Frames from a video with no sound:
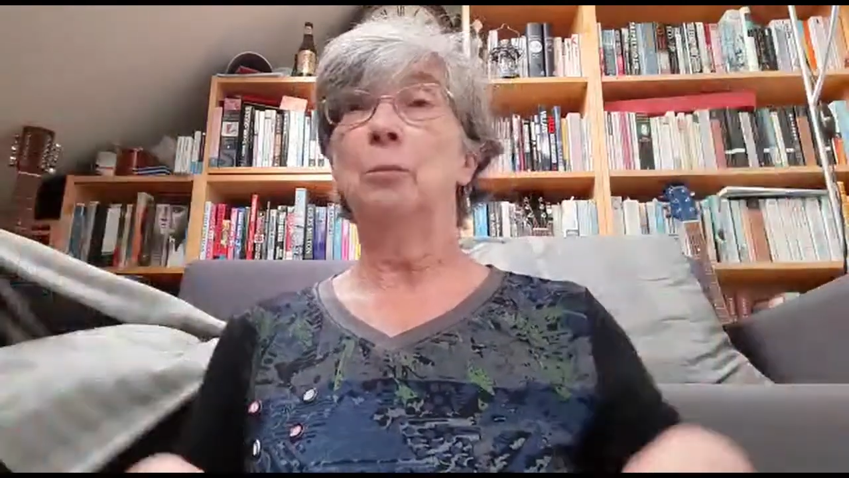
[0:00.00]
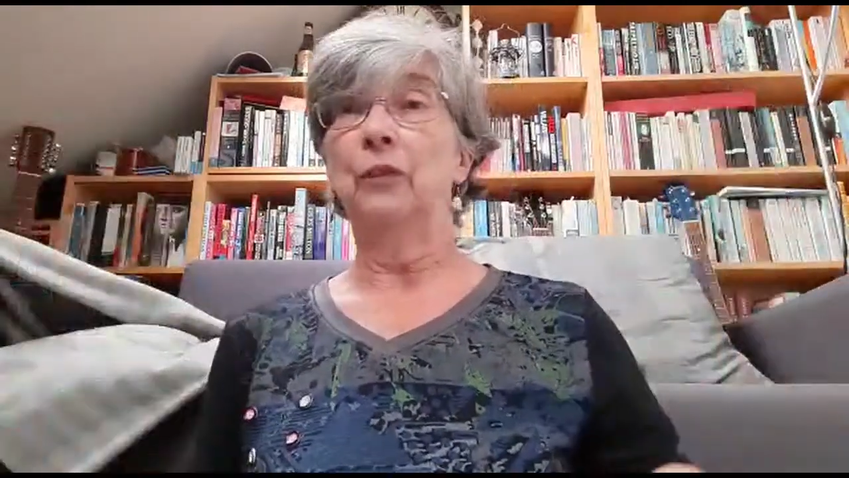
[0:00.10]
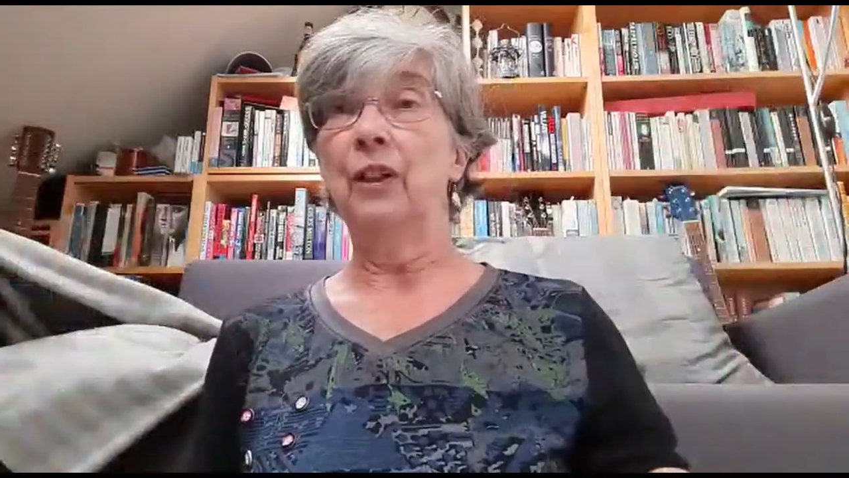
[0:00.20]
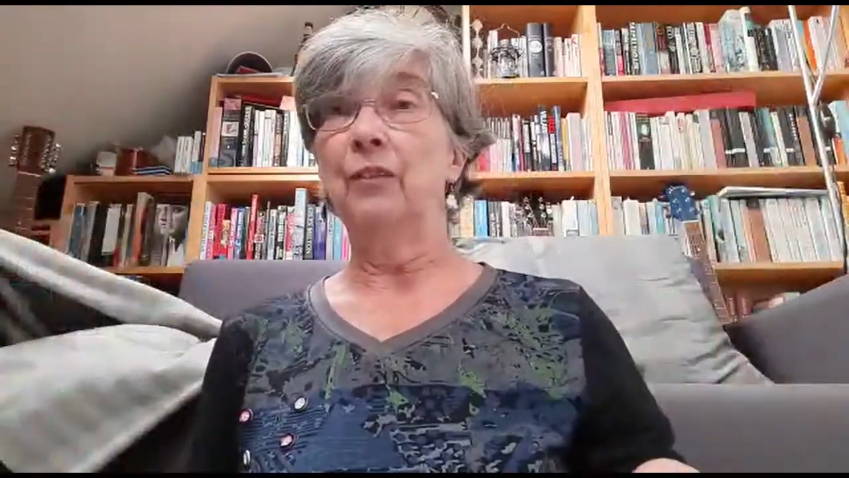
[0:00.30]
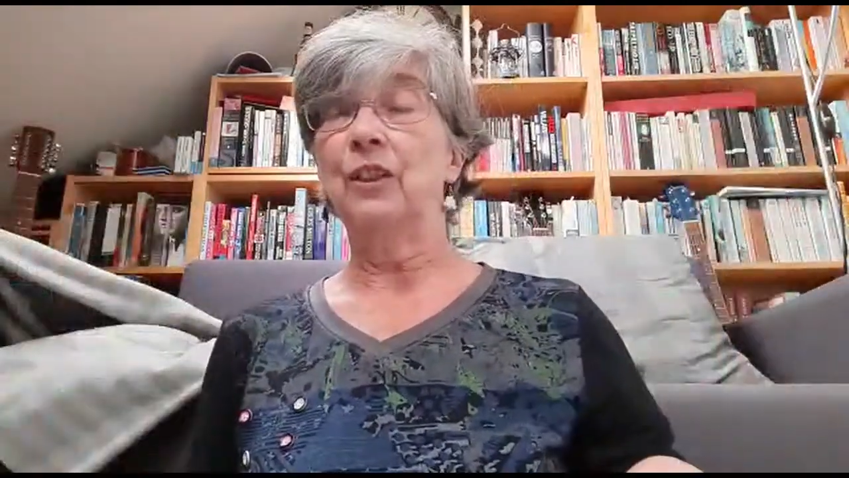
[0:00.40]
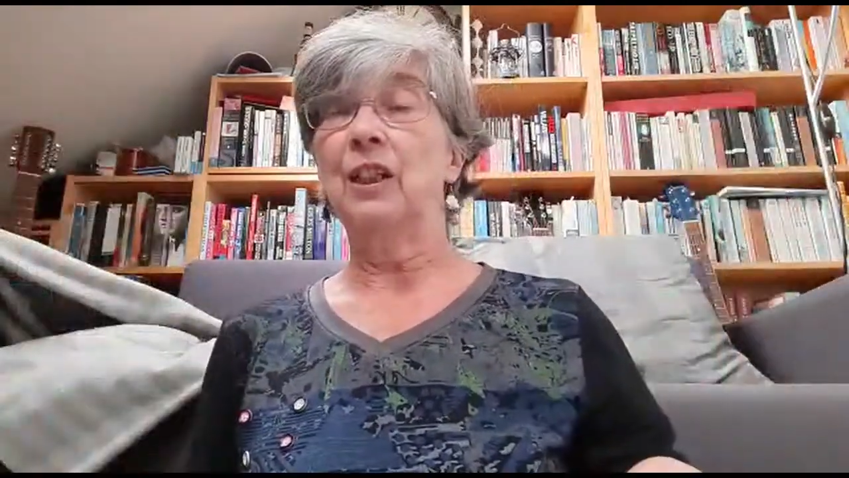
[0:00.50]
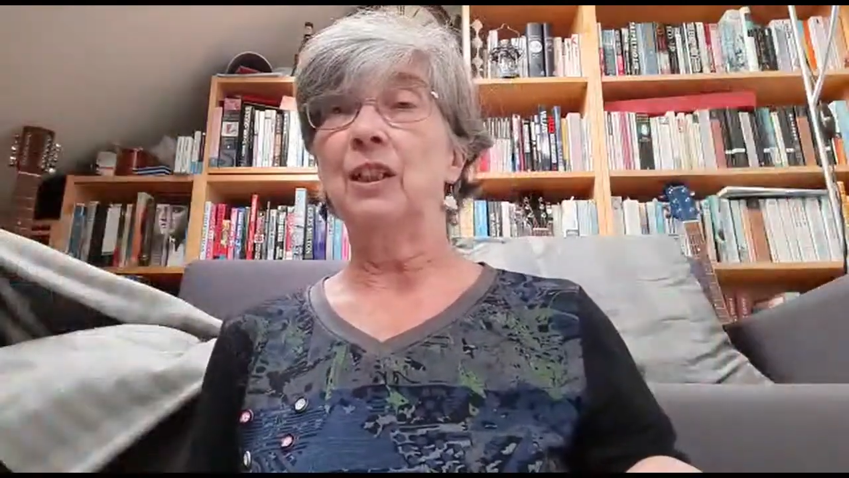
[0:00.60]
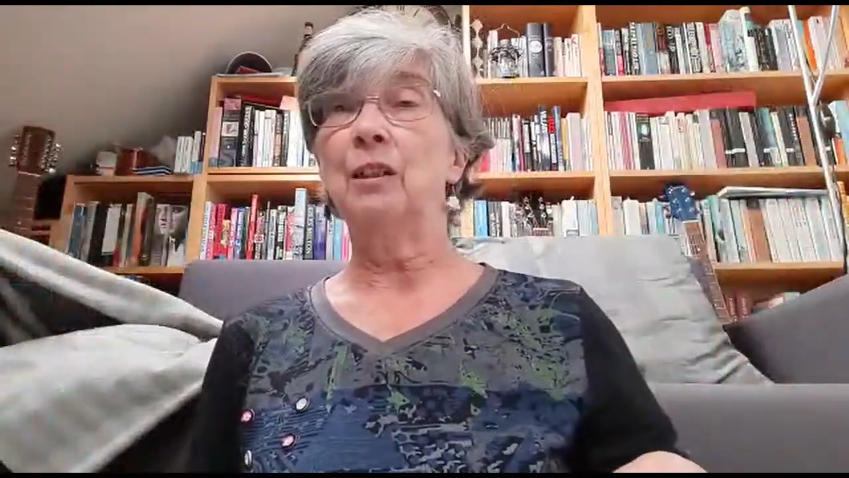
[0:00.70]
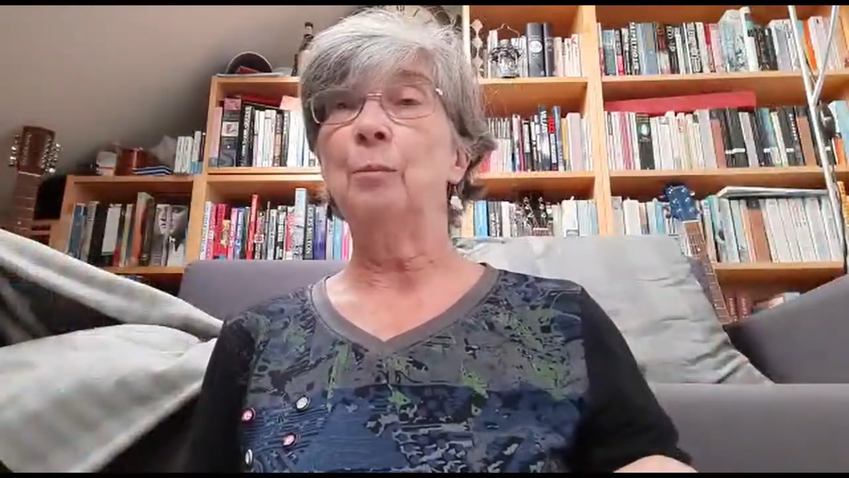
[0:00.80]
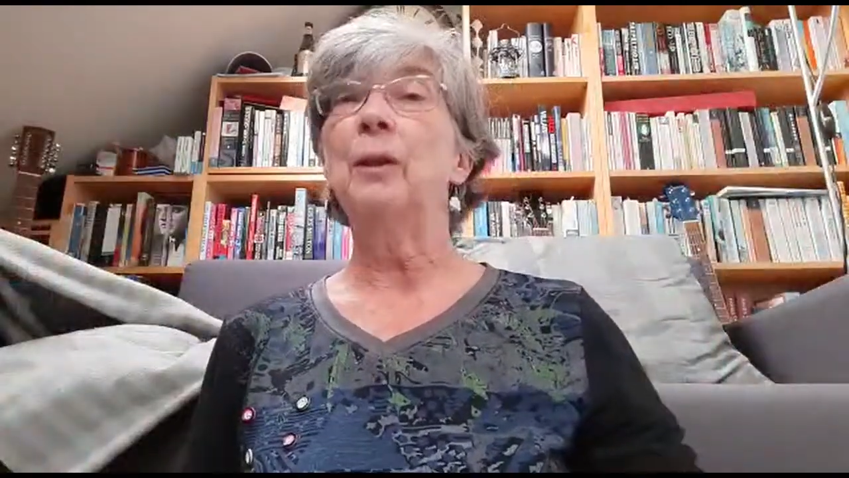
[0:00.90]
of you have to
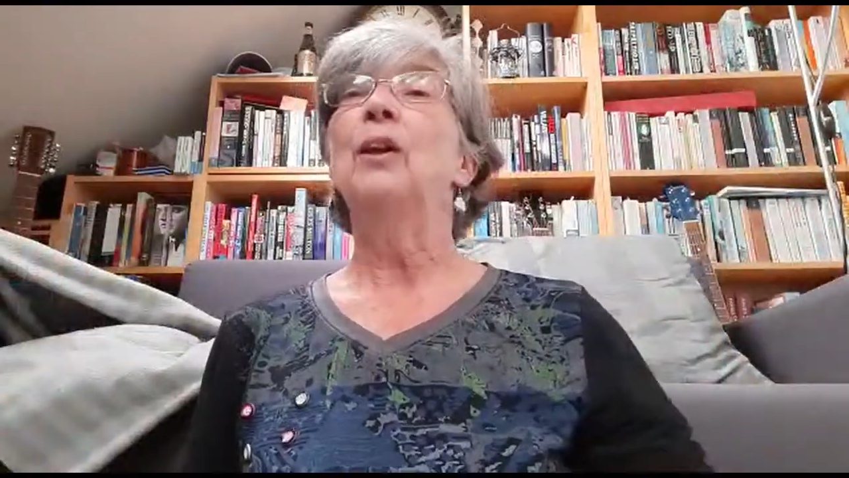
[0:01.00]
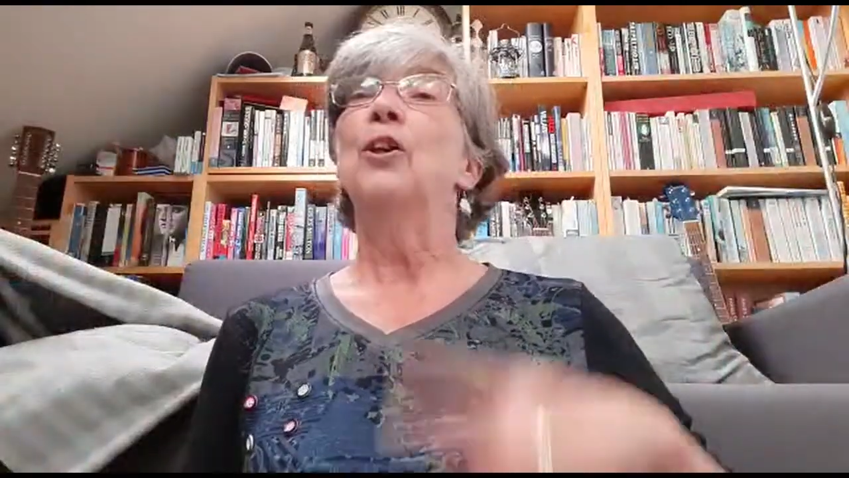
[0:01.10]
get up.